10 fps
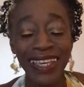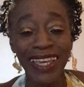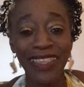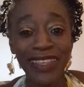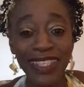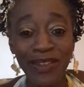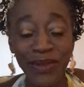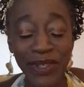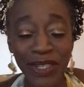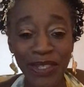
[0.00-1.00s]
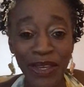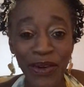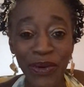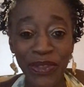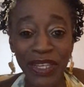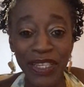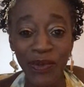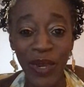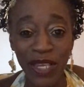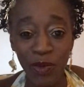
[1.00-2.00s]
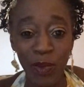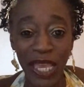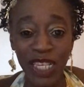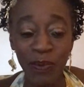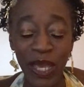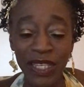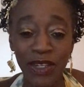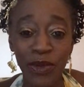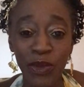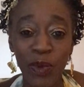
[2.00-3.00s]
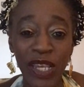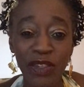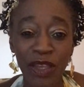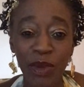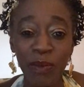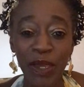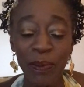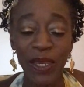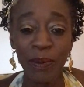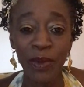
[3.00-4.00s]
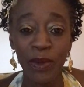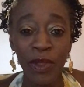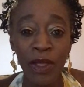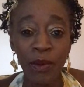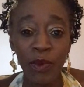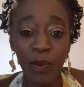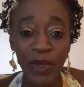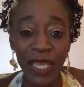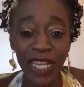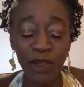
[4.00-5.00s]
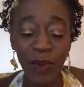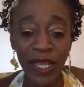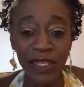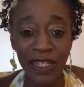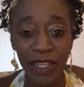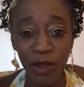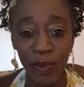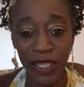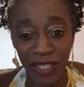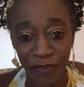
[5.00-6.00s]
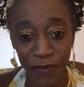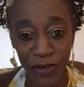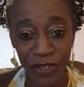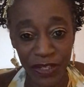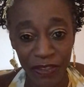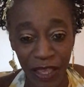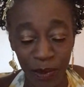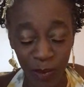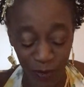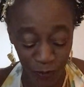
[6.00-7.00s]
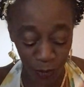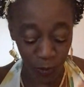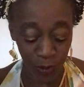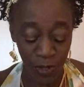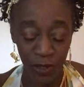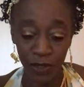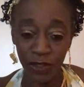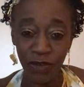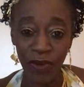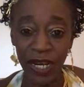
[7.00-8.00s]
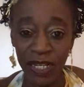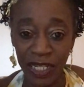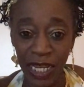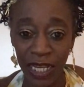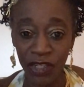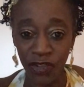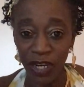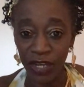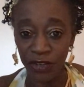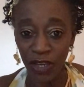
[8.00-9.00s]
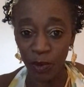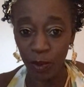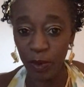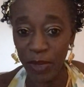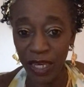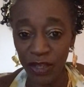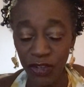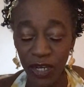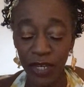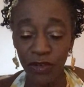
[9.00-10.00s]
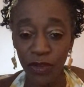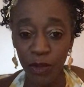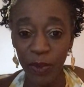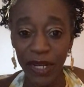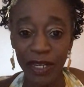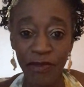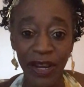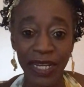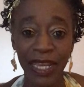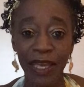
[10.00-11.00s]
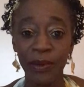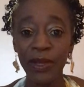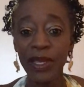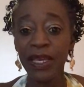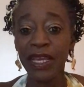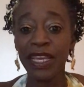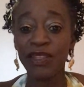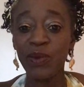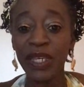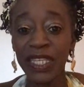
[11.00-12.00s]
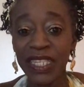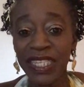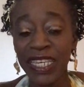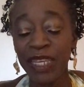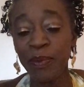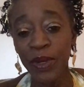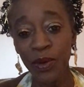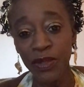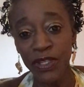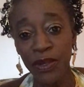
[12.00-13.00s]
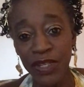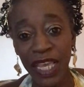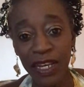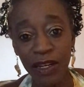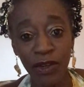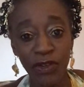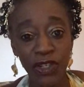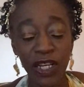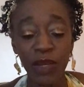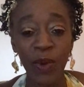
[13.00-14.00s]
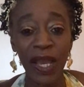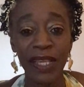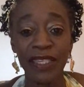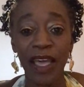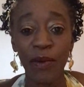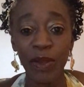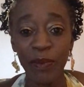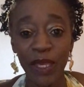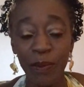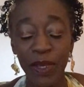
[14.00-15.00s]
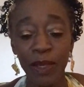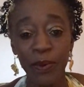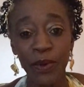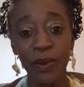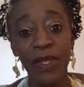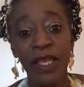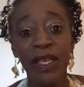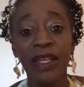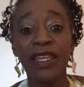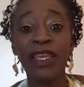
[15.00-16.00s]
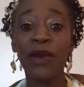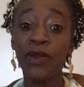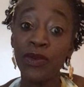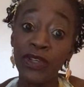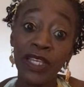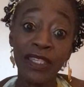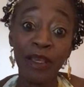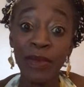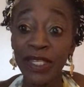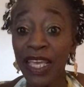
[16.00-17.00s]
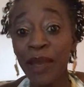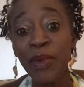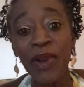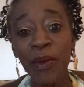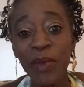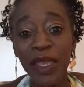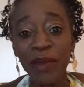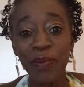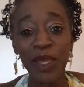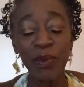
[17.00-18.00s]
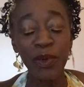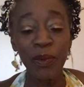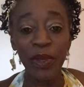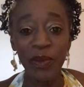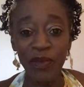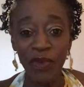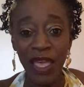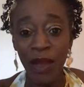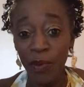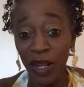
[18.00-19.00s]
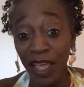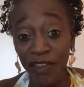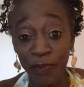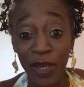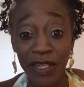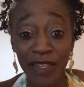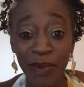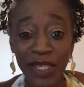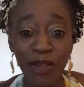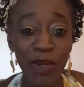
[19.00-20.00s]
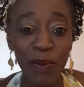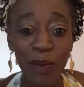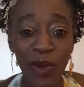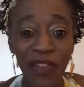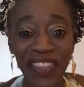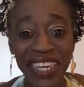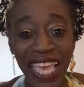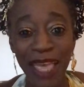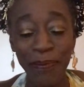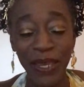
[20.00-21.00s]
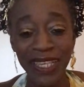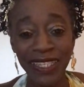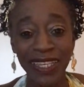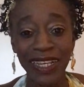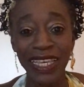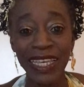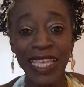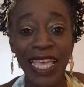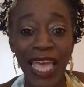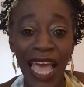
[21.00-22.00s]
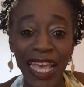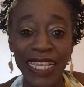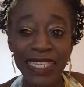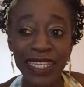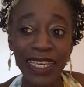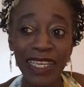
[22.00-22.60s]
I think all these ways will be expanding. All the ways that we meet people will be expanding. It'll be different than before because Uranus likes change, and we'll be making change on the planet right now, as we can see, but also technologically wise, how we meet people. Leo, usually summertime, we're out meeting people, but I've personally met so many people on the net, basically, and